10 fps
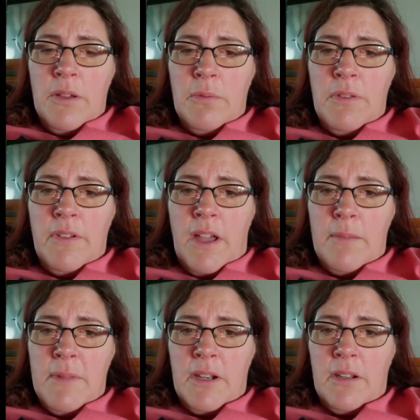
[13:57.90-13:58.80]
we've got
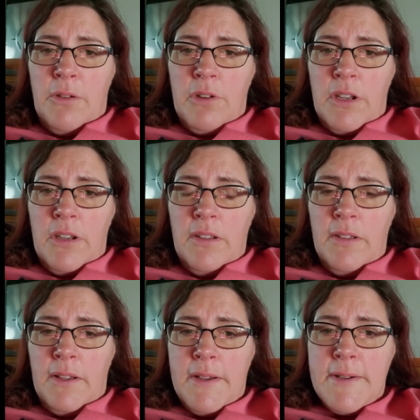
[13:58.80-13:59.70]
them unloaded.
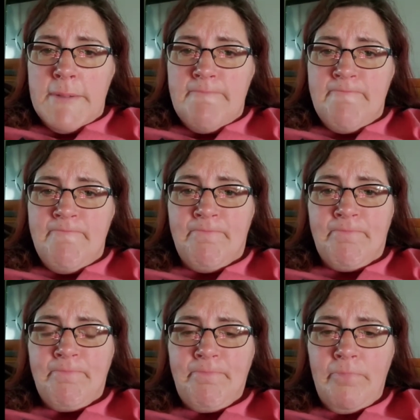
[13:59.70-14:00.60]
Got
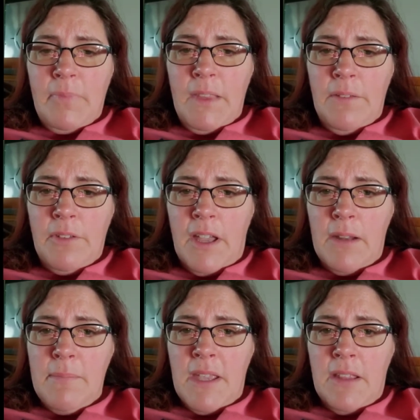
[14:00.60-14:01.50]

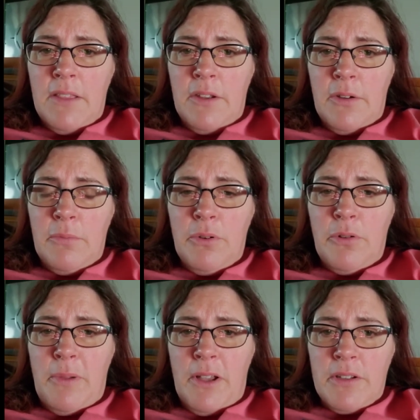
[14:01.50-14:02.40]
them in their
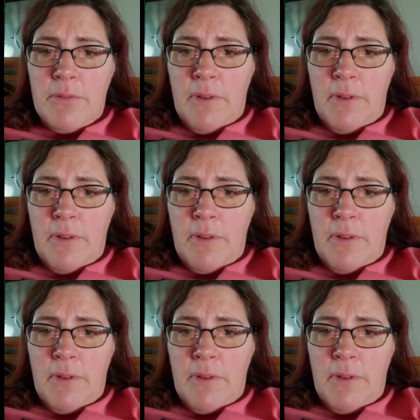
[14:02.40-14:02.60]
brooder box